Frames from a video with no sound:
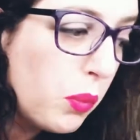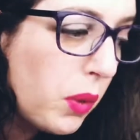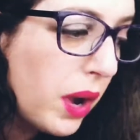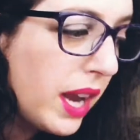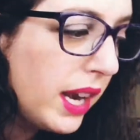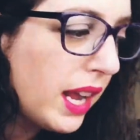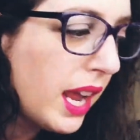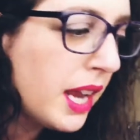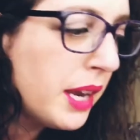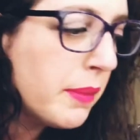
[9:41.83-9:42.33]

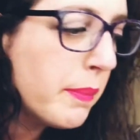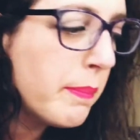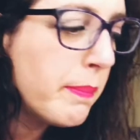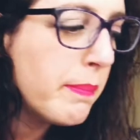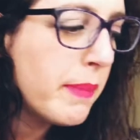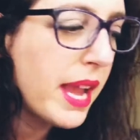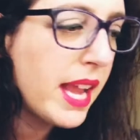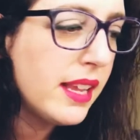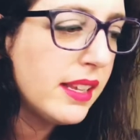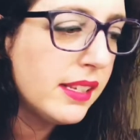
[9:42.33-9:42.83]
what an
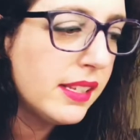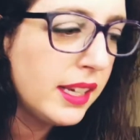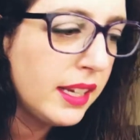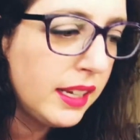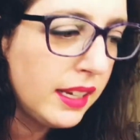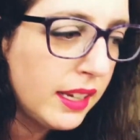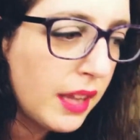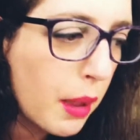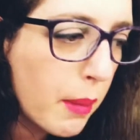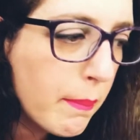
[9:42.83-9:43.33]

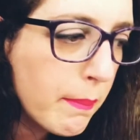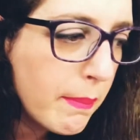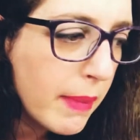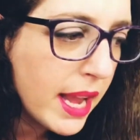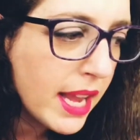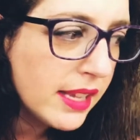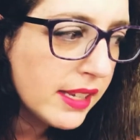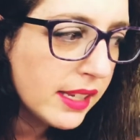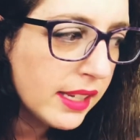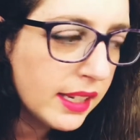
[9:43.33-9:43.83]
amazing,
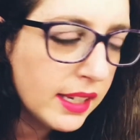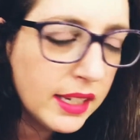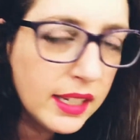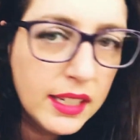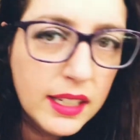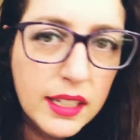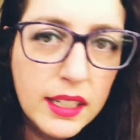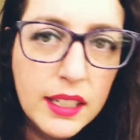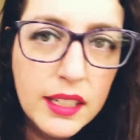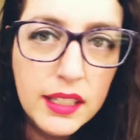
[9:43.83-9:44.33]
amazing
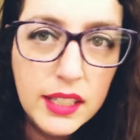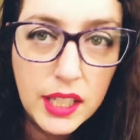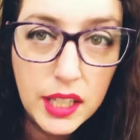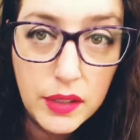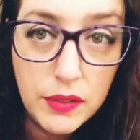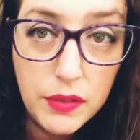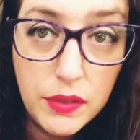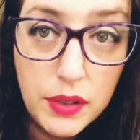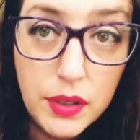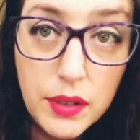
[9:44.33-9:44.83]

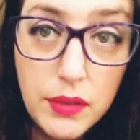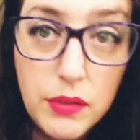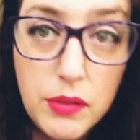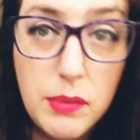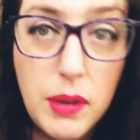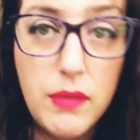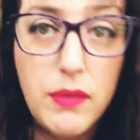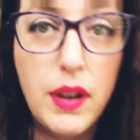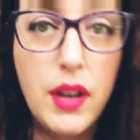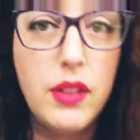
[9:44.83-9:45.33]
gift from
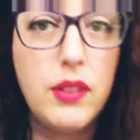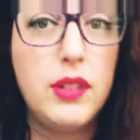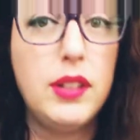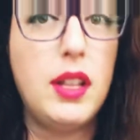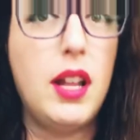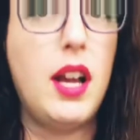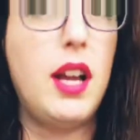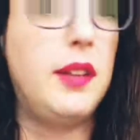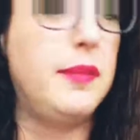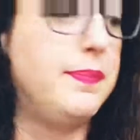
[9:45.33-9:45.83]
my
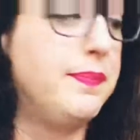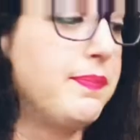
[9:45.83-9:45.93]
father-in-law.